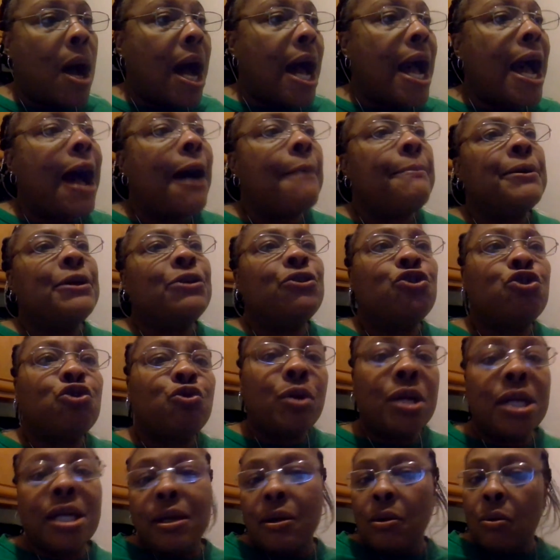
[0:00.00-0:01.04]
I've been
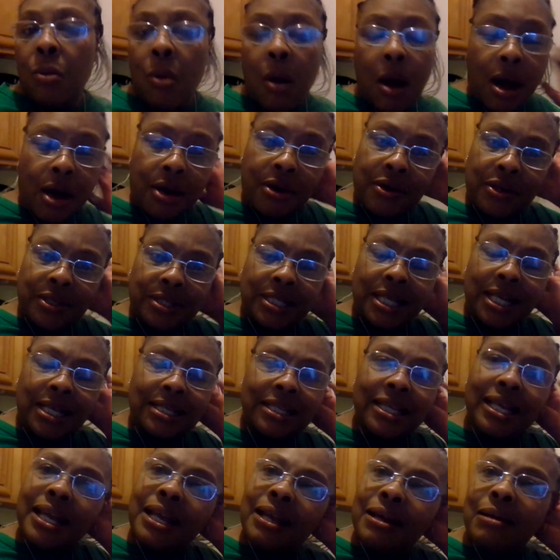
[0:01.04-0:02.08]
drinking water. It's like,
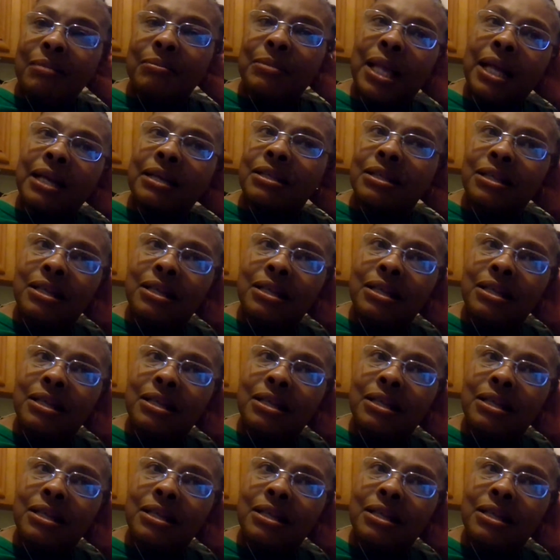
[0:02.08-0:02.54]
damn, like,